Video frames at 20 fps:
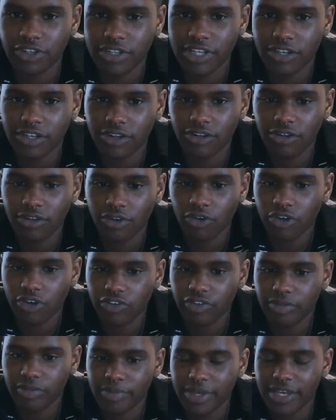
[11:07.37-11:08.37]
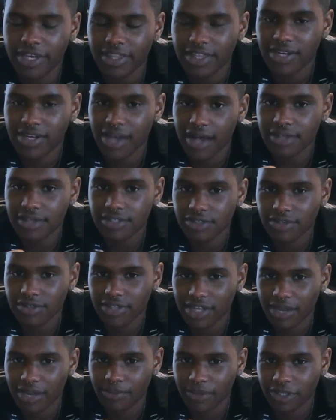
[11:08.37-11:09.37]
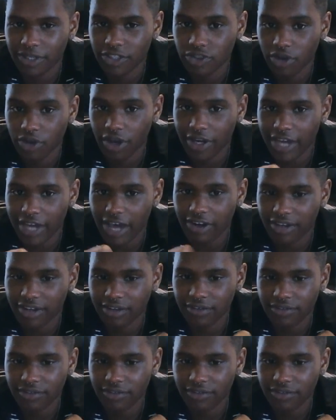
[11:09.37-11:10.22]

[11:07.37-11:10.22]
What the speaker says: needle, or for me, the nozzle that I'm going to draw it out of.